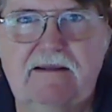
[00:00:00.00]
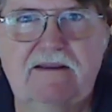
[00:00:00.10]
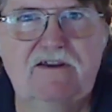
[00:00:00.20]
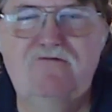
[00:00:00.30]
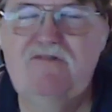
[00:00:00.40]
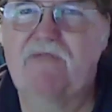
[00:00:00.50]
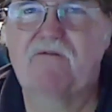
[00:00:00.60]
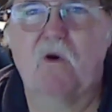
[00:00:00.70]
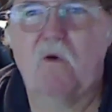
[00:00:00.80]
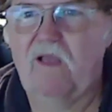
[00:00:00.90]
You never
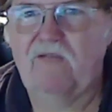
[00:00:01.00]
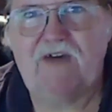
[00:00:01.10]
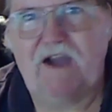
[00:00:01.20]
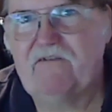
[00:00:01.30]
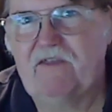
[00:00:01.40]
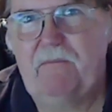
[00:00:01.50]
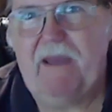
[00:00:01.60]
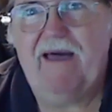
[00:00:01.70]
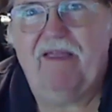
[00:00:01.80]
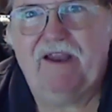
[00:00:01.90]
qualify for the
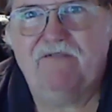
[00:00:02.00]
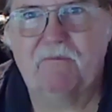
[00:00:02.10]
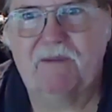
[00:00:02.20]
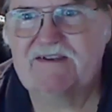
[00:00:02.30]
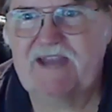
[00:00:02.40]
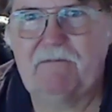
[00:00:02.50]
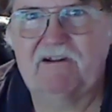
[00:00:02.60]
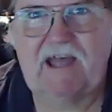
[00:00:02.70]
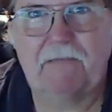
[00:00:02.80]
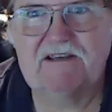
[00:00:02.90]
balloting for best table
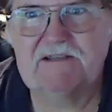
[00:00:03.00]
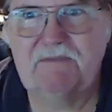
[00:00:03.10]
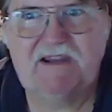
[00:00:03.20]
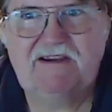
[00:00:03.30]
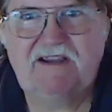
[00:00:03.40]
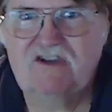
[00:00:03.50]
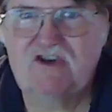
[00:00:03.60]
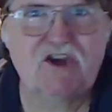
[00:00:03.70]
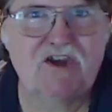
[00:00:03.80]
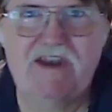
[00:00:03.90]
topics because you
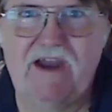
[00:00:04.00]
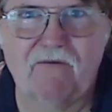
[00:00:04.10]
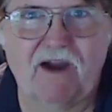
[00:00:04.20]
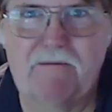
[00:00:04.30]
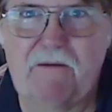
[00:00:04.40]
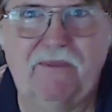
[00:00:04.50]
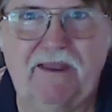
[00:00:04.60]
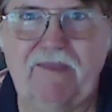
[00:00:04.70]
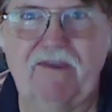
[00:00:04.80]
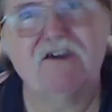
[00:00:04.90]
can never come up with
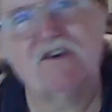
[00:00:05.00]
anything to